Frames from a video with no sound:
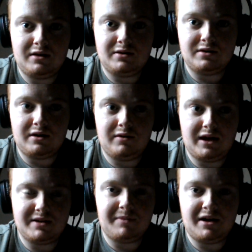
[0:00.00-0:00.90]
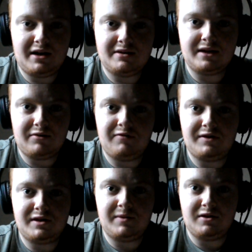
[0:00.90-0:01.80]
So yes, Manor has now
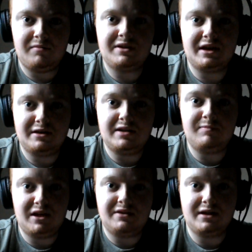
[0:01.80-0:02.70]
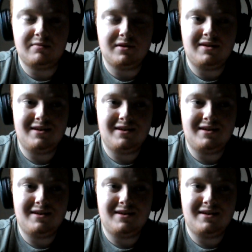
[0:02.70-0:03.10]
officially become Mercedes B team.